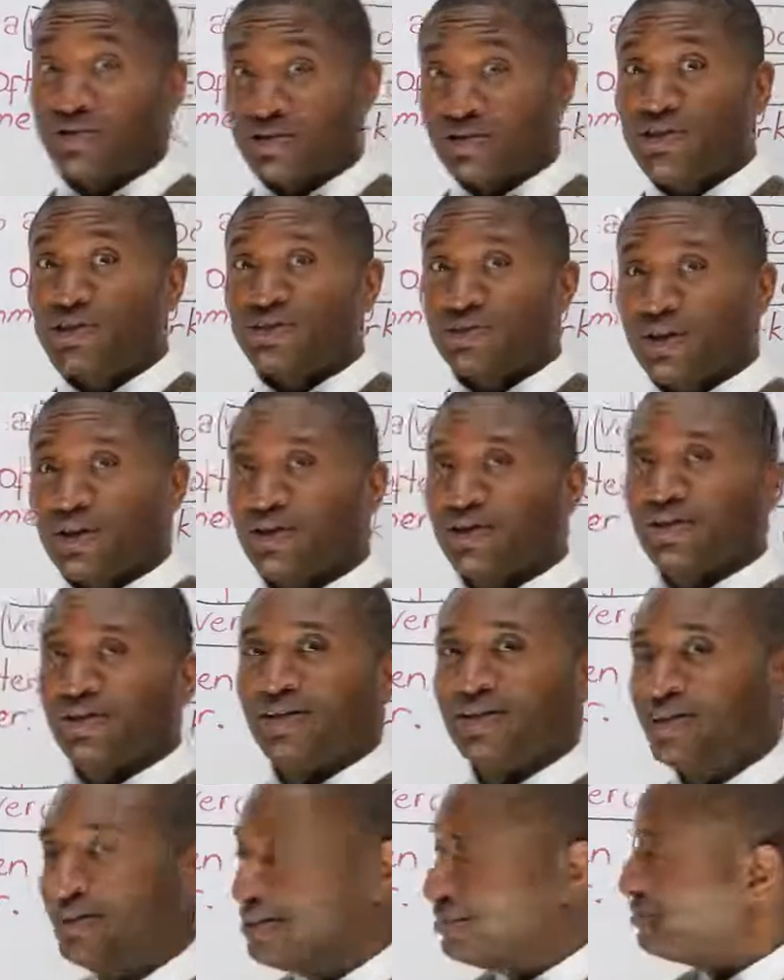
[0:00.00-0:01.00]
Trust me.
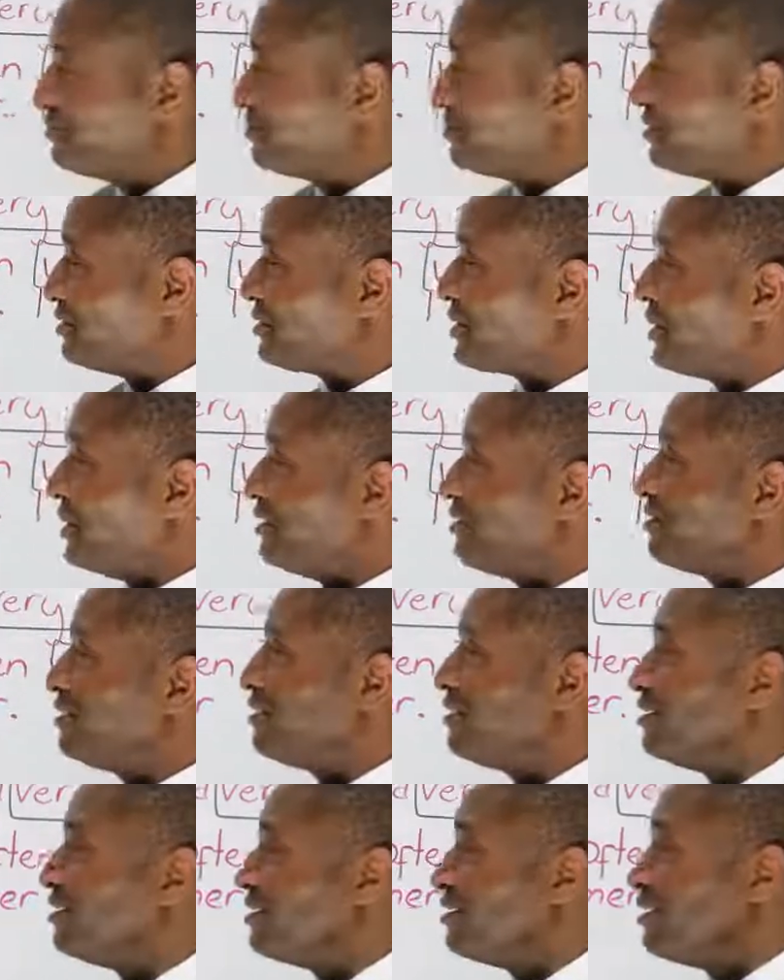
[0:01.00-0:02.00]
Okay?
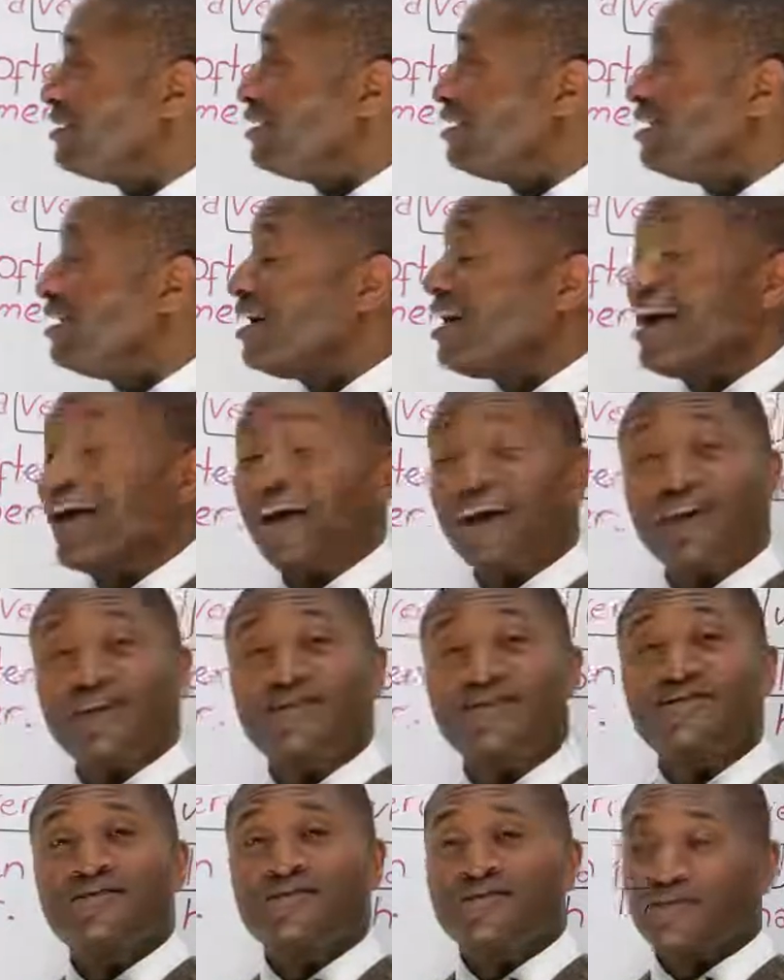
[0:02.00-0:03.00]

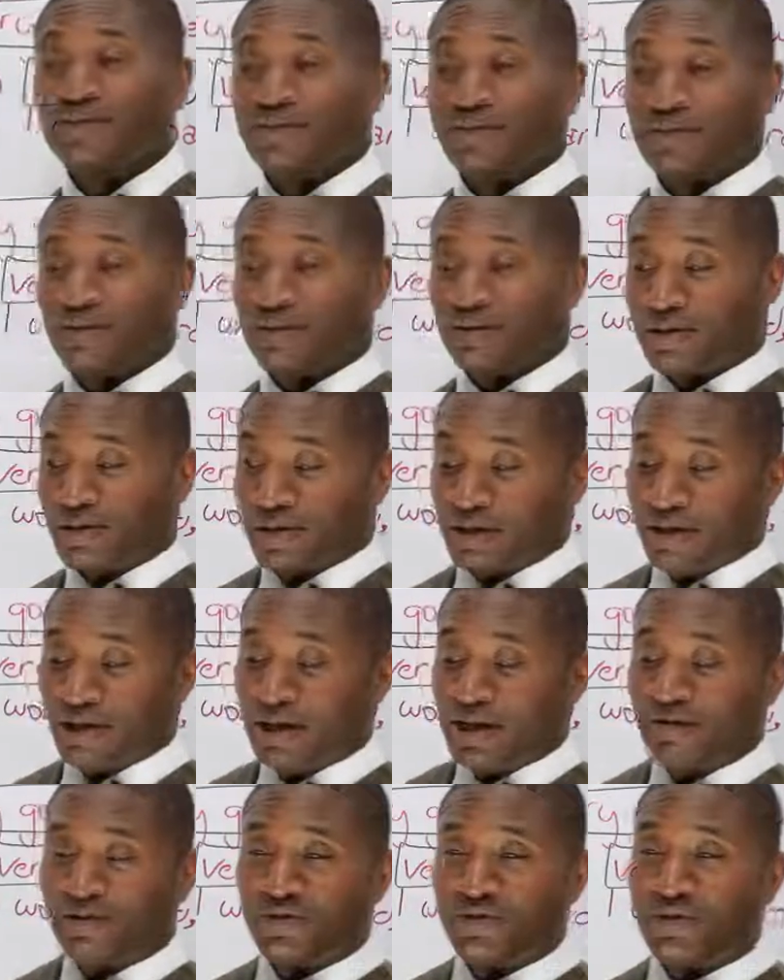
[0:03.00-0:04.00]
And
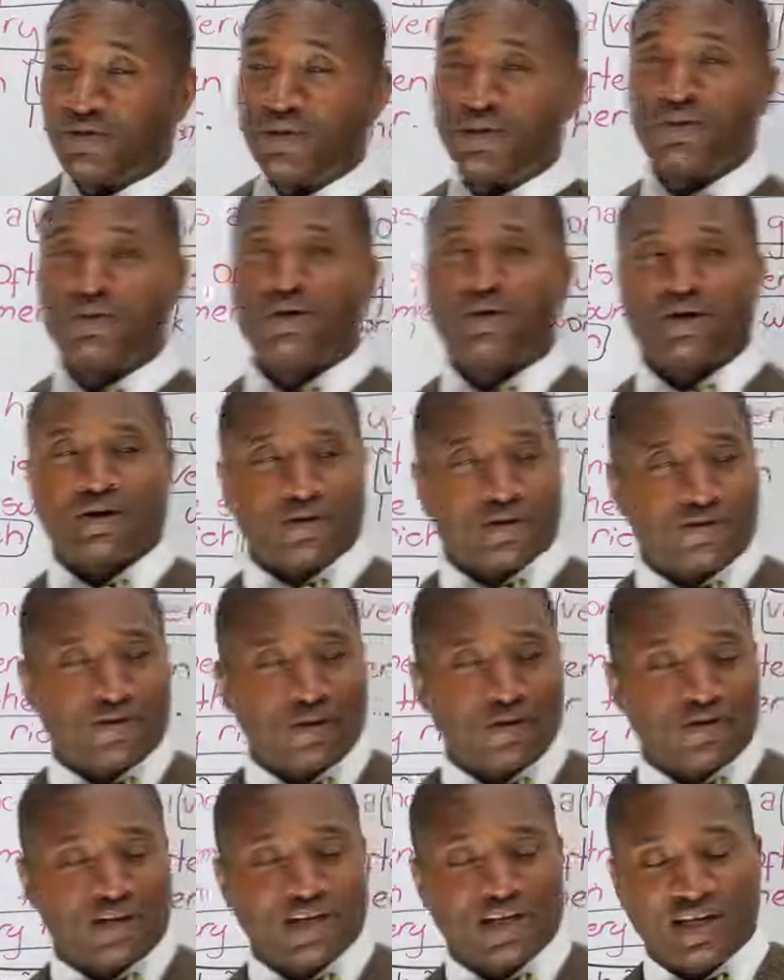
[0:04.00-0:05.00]
if you
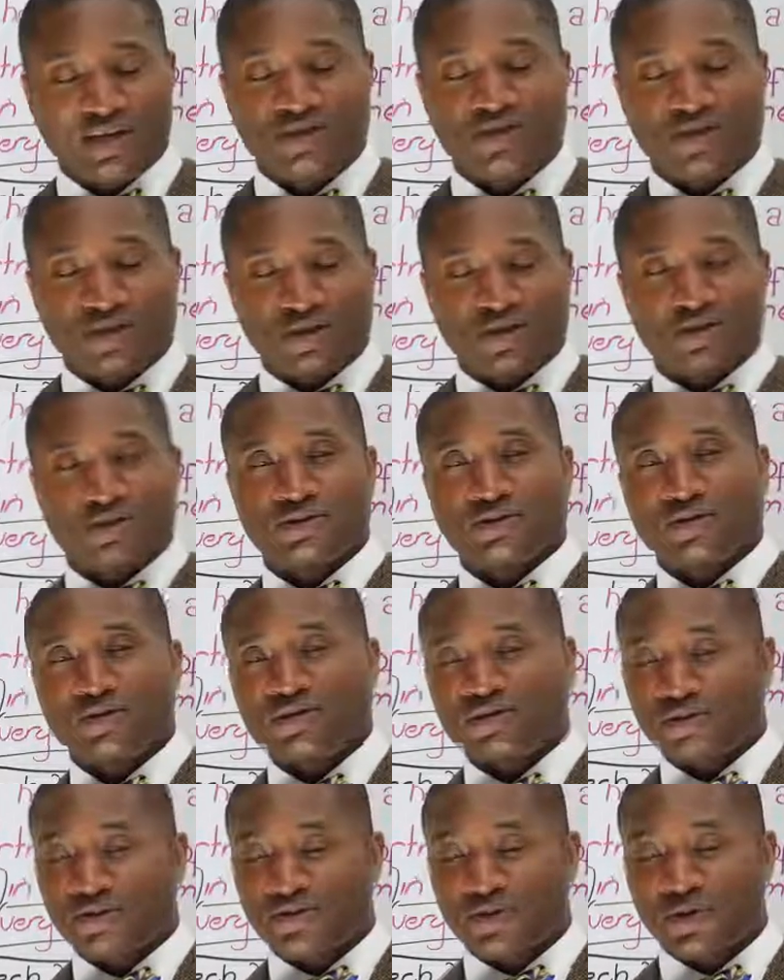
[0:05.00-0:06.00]
have kids, you can use
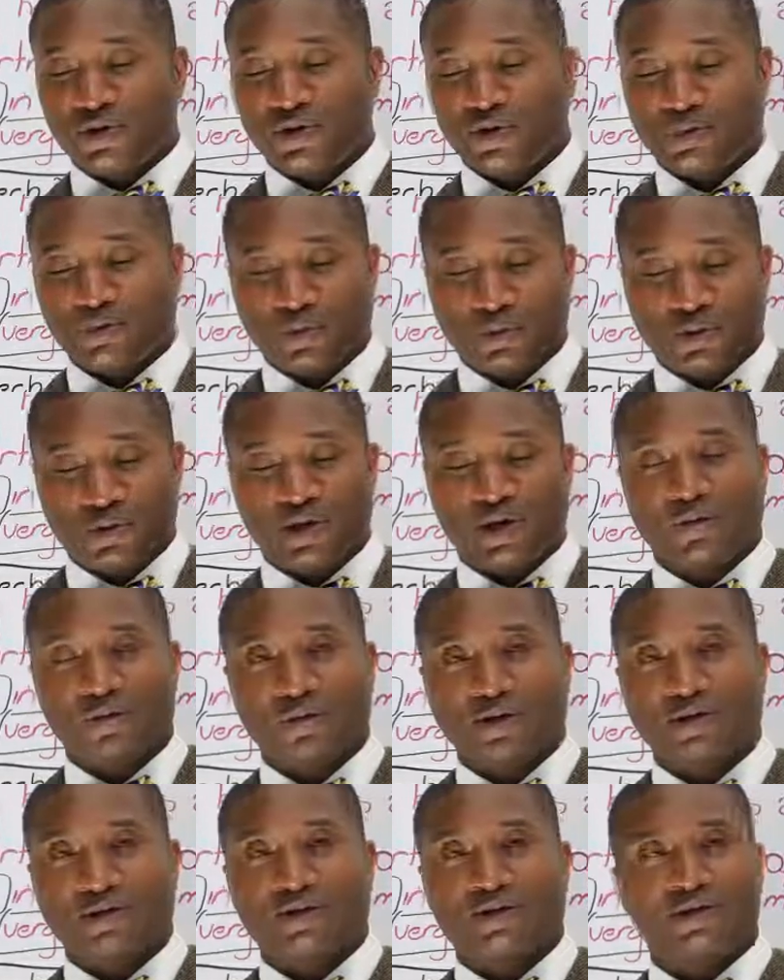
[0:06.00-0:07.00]
this, or if you're an employer at
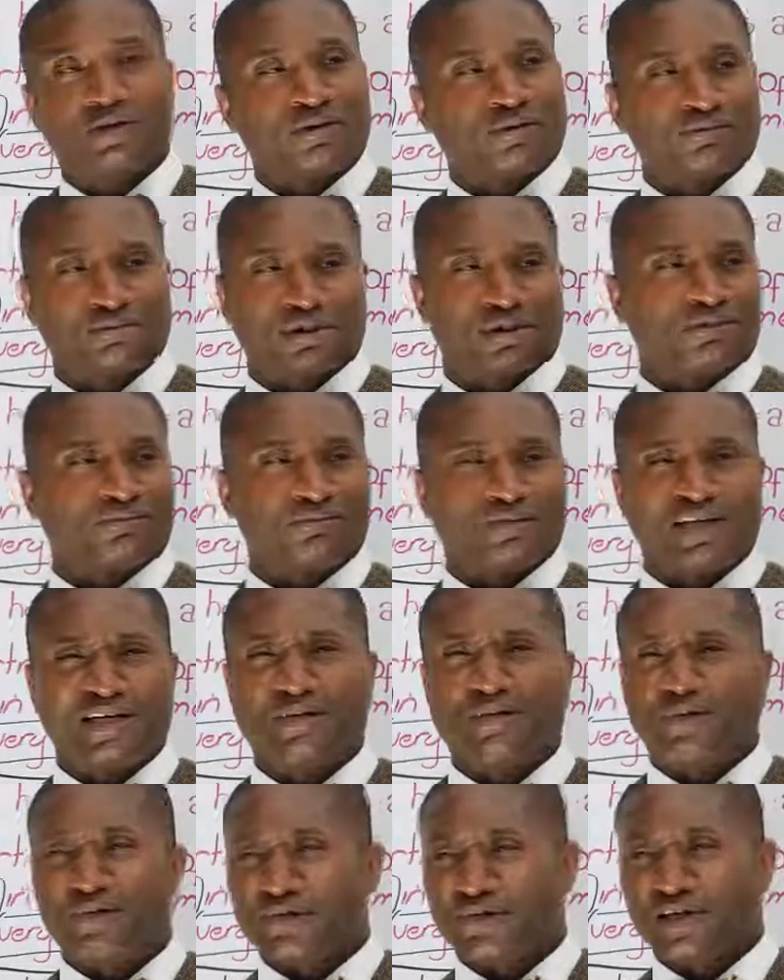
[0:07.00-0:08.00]
work, or
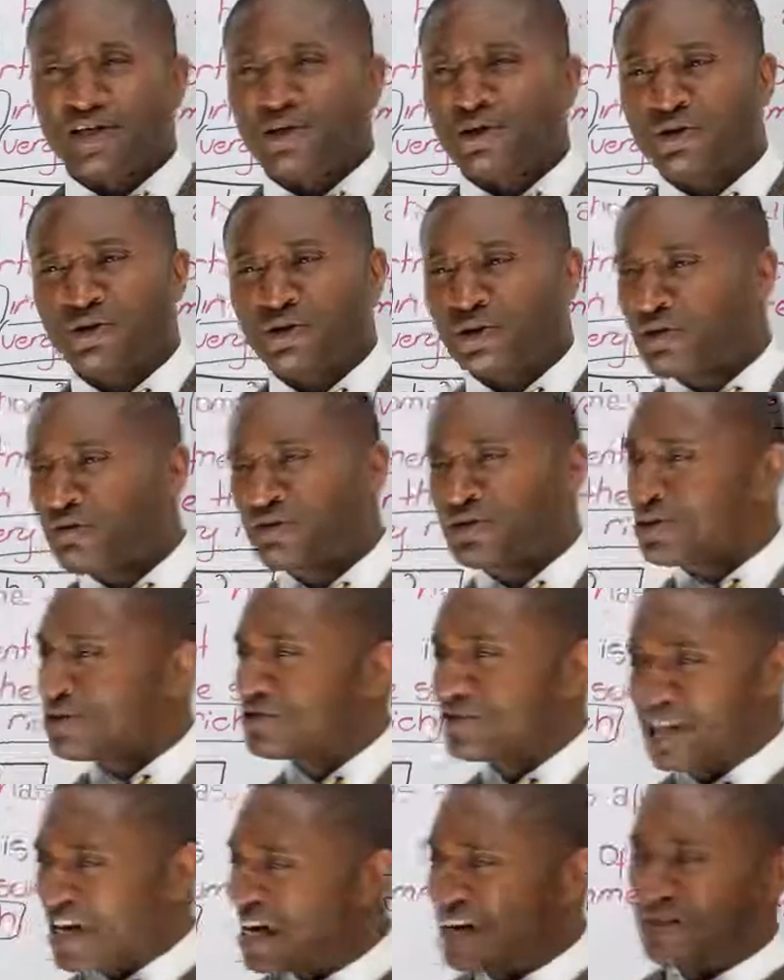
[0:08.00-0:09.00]
anyone's getting on your nerves, you
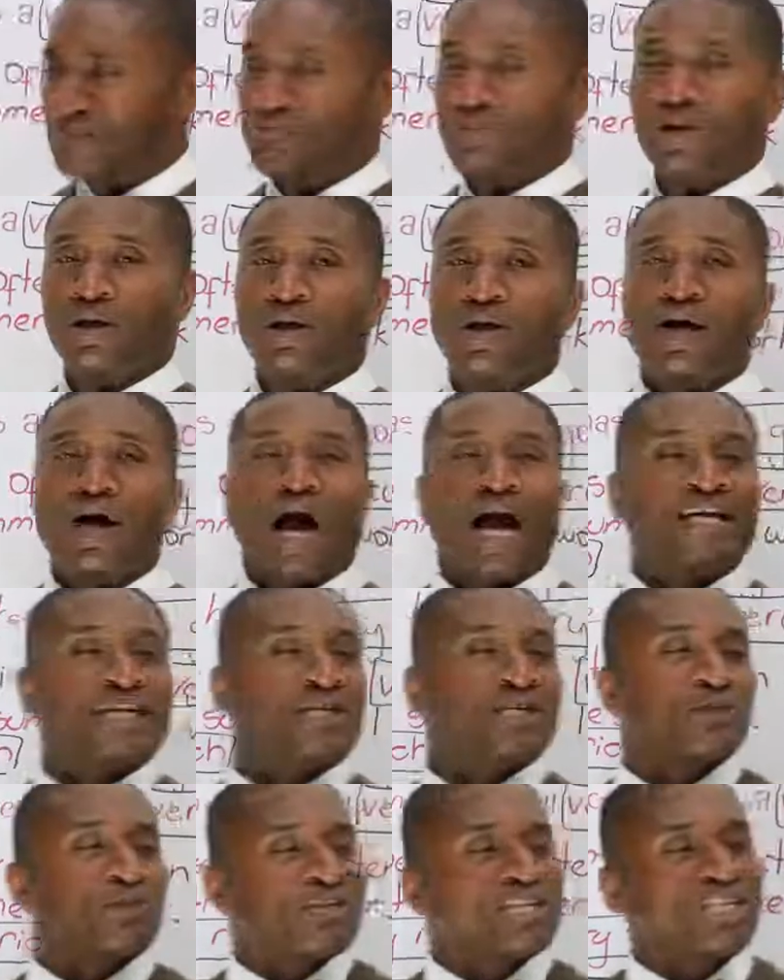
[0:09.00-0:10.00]
can say, I need
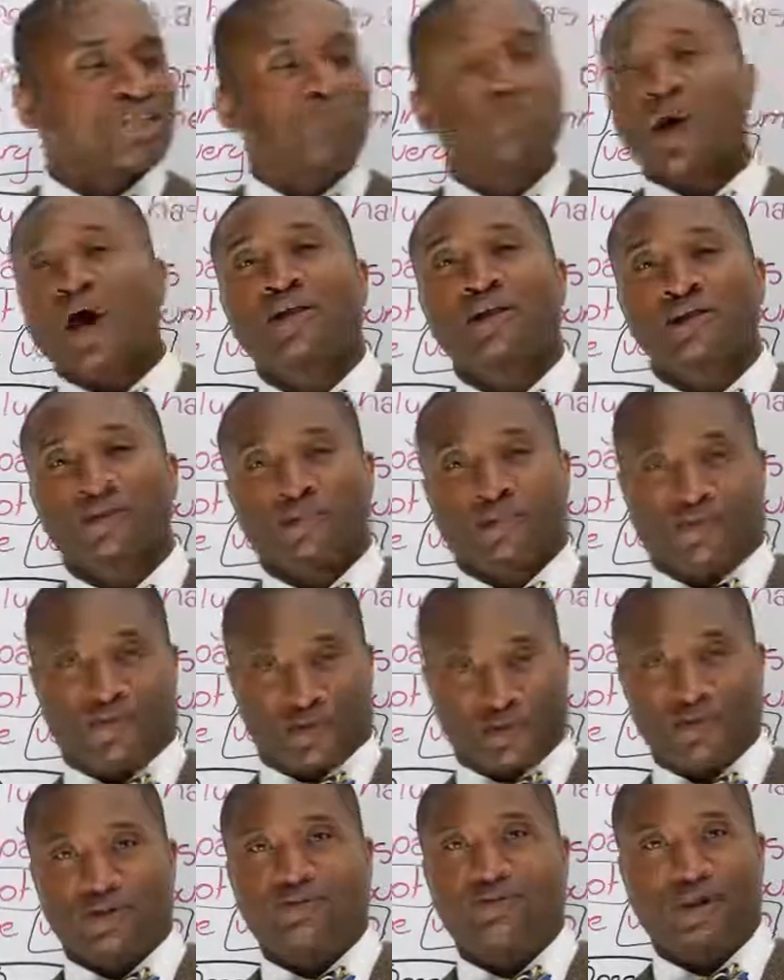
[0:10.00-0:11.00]
this place spotless
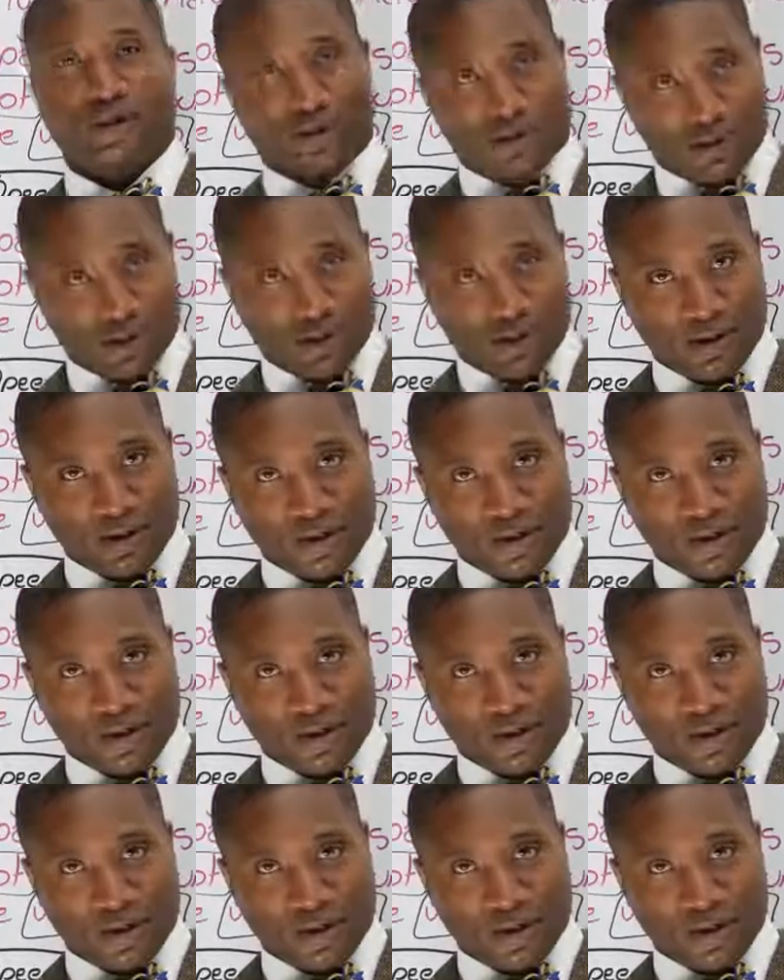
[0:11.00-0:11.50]
before you go.